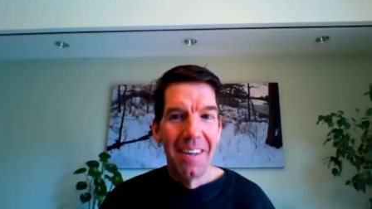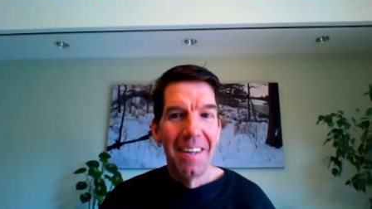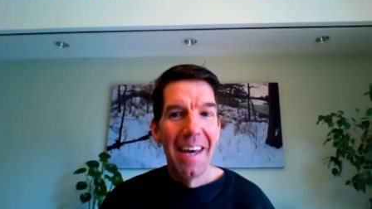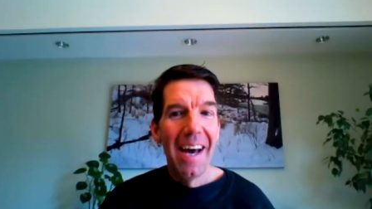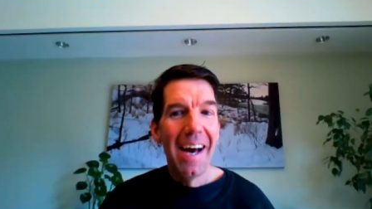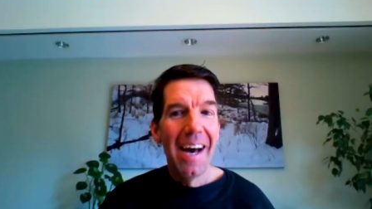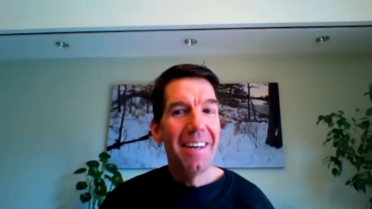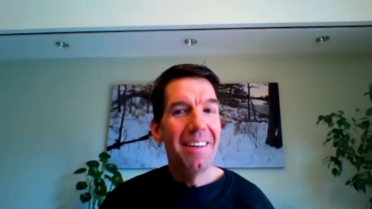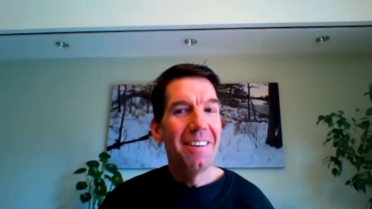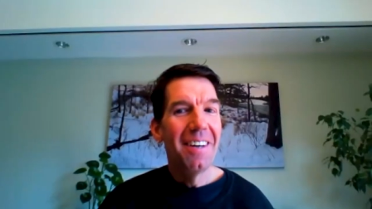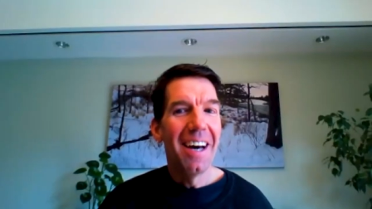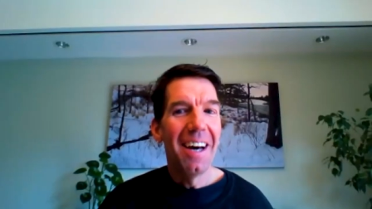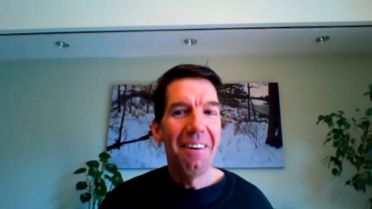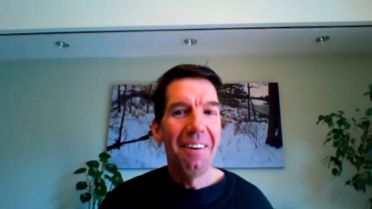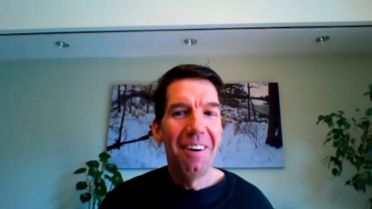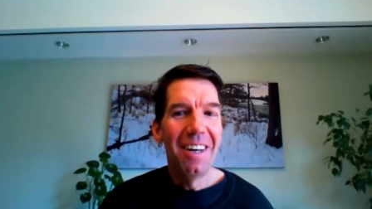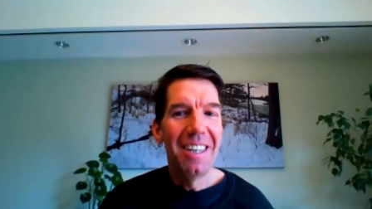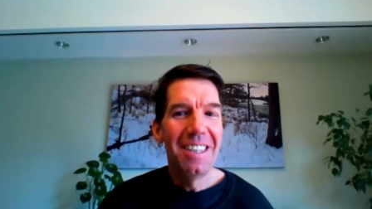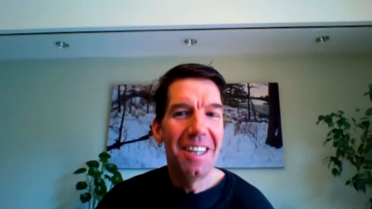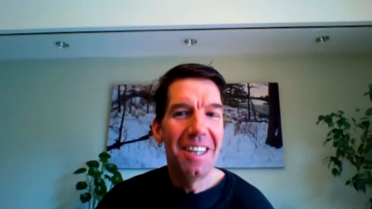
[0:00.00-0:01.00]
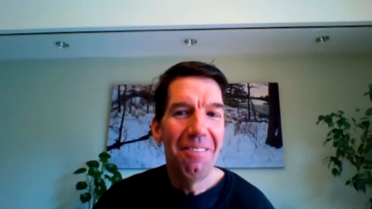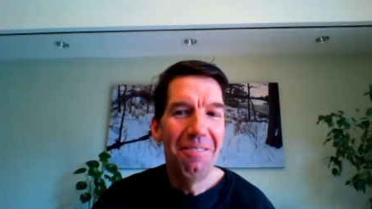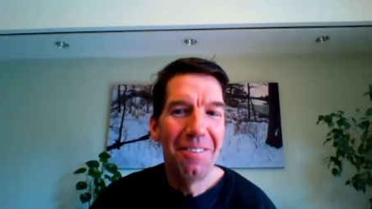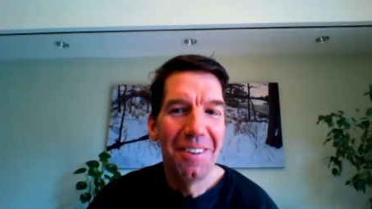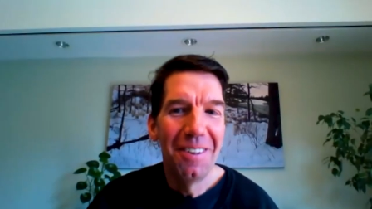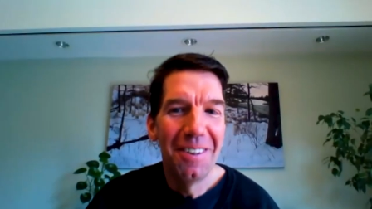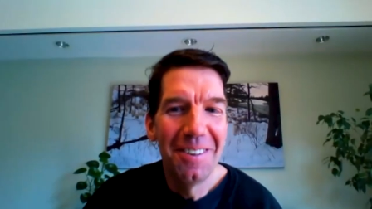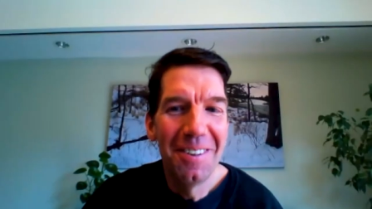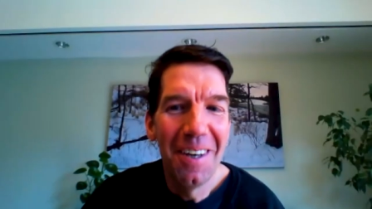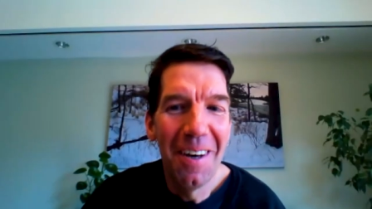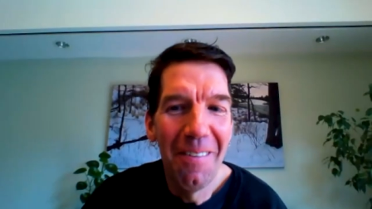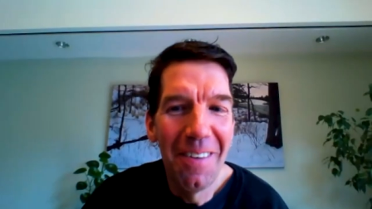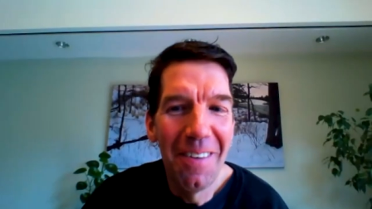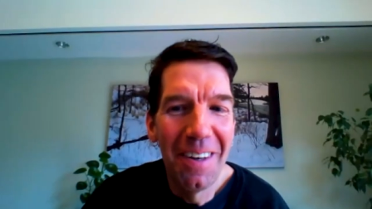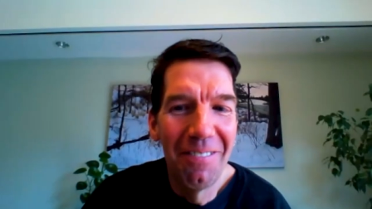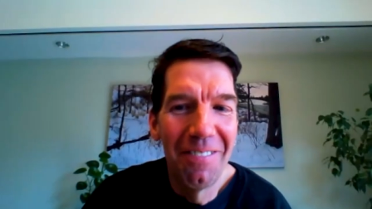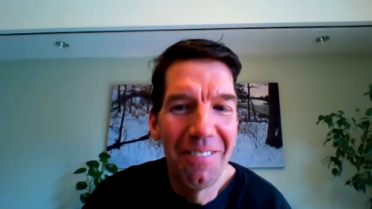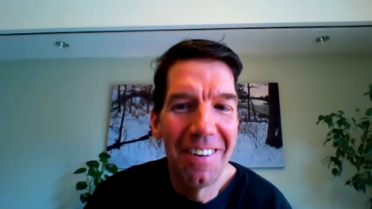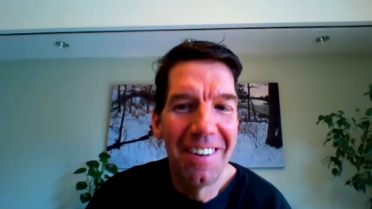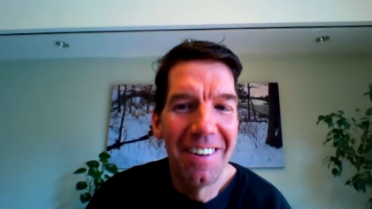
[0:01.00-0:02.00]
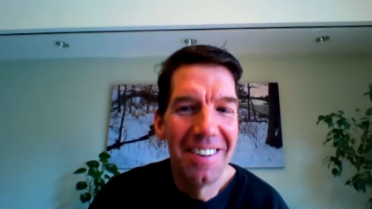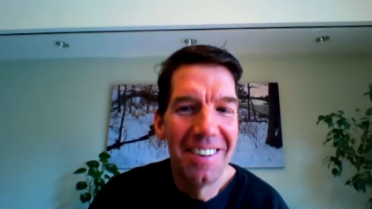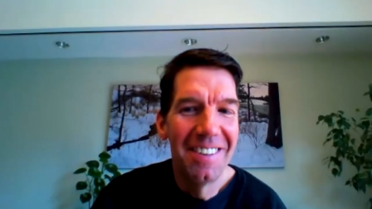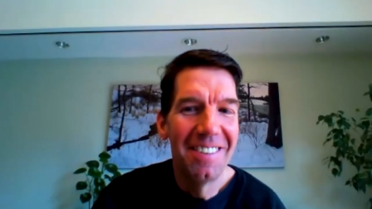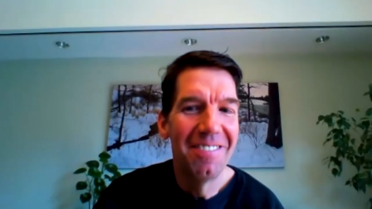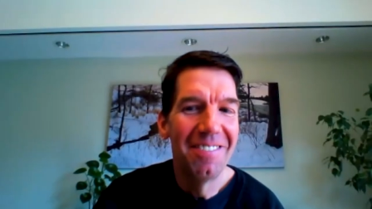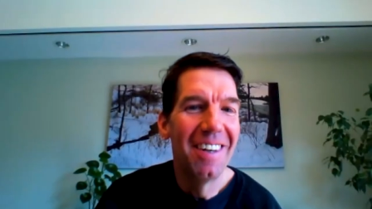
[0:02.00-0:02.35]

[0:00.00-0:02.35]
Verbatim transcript: Yeah, you got to watch out for those hummingbirds.